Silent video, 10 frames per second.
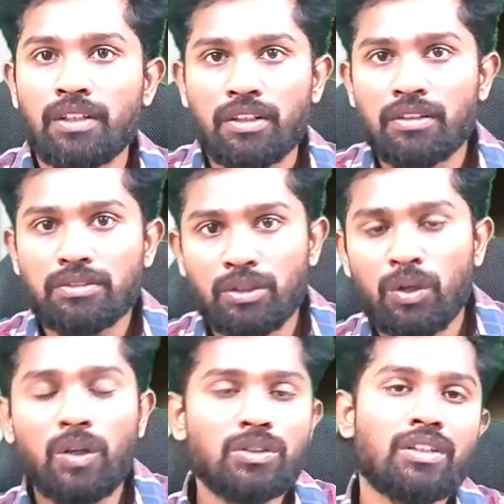So
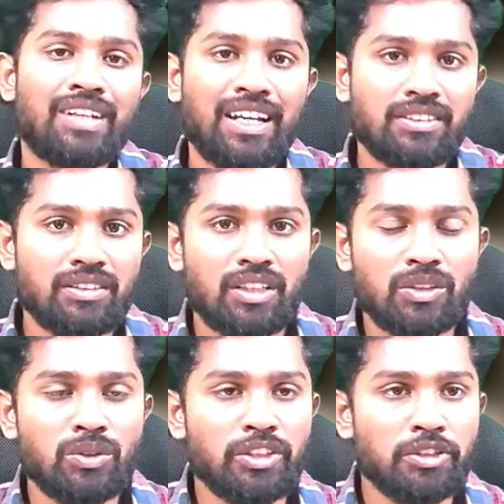how the classes are
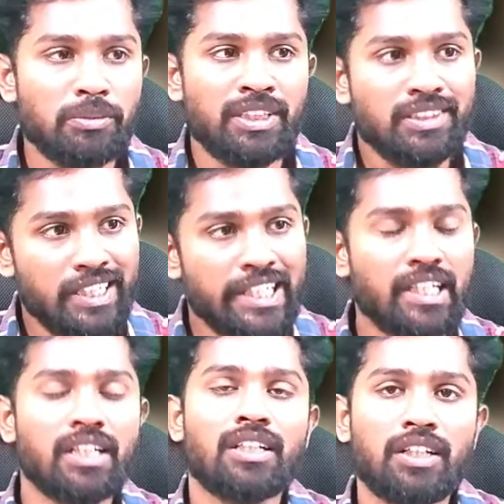going to be
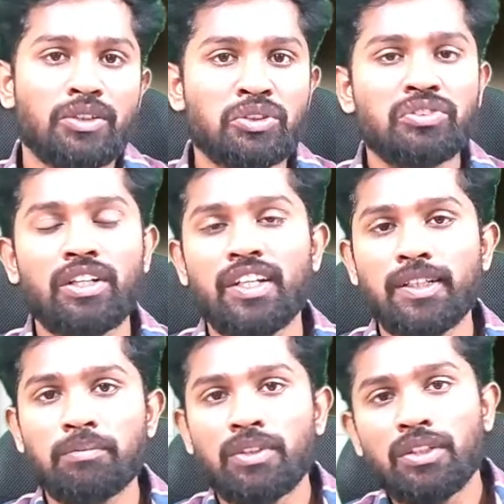taken usually.
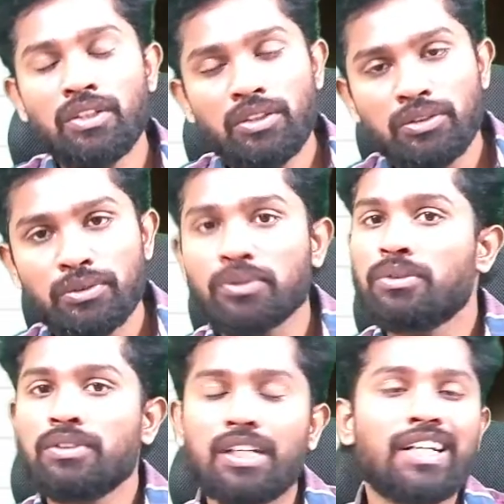So
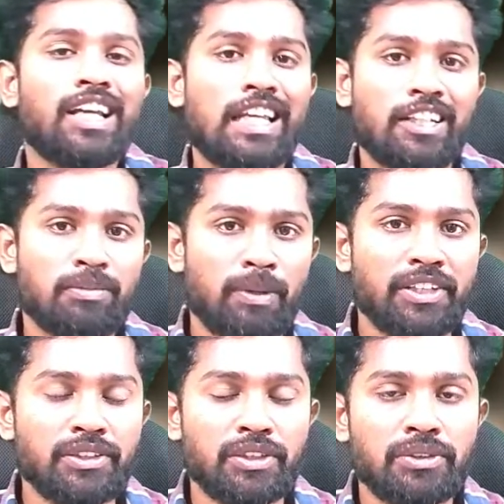that I'll
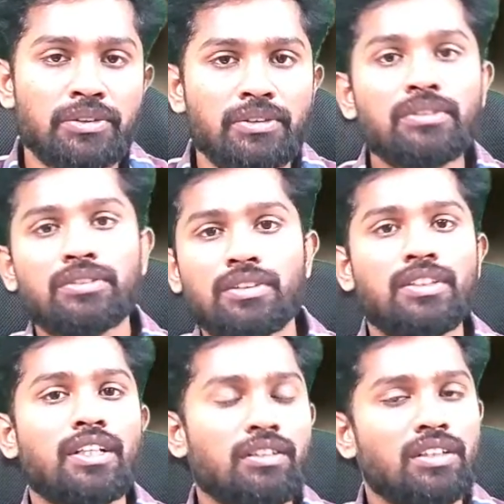explain to you. So
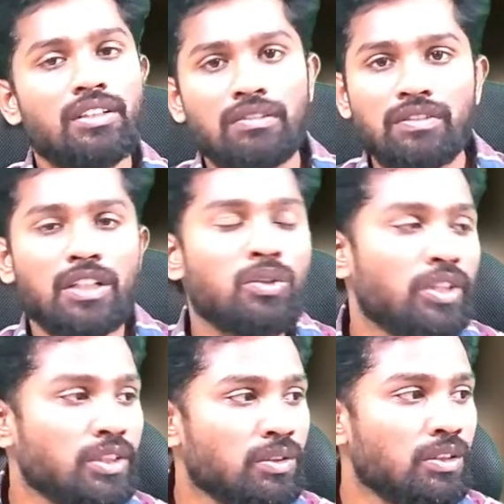then we'll go
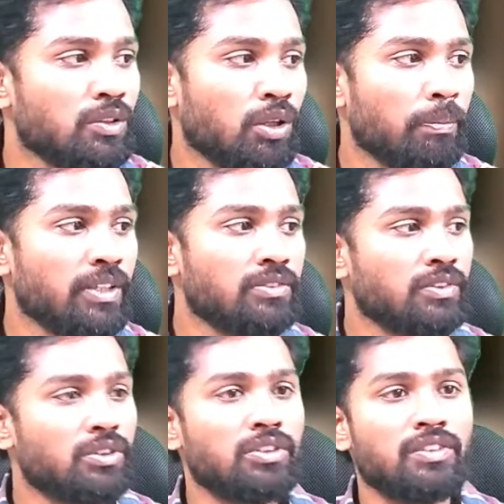into the topics
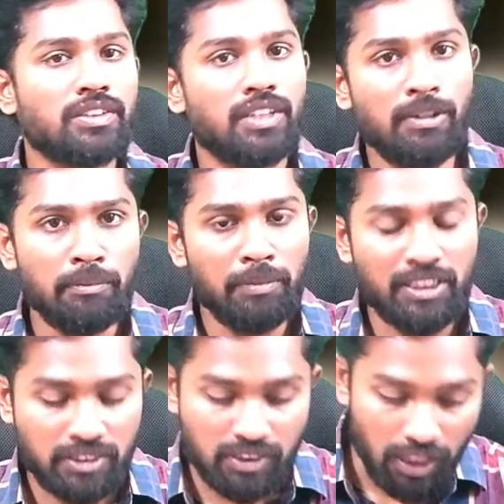without wasting
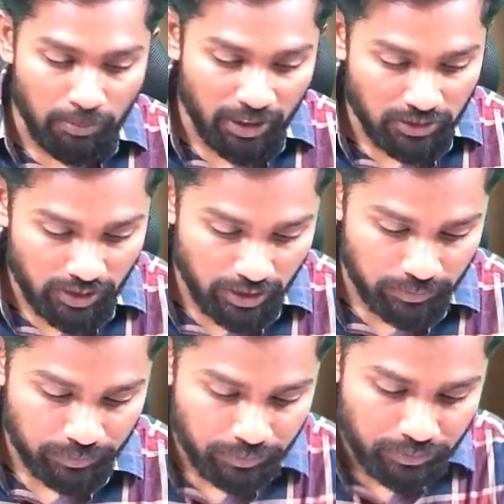much time actually.
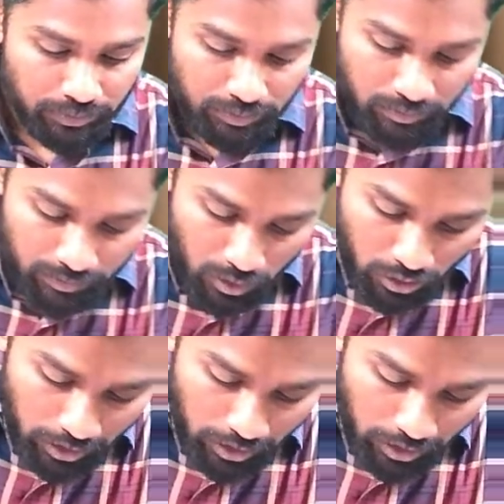Okay.